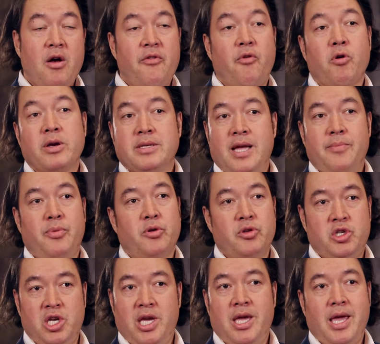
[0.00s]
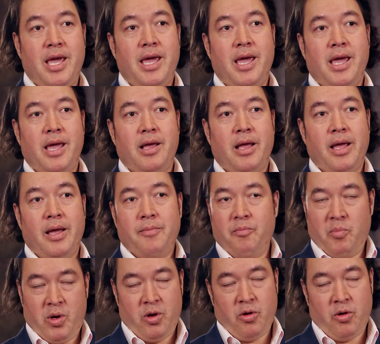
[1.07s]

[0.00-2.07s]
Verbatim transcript: For example, GE you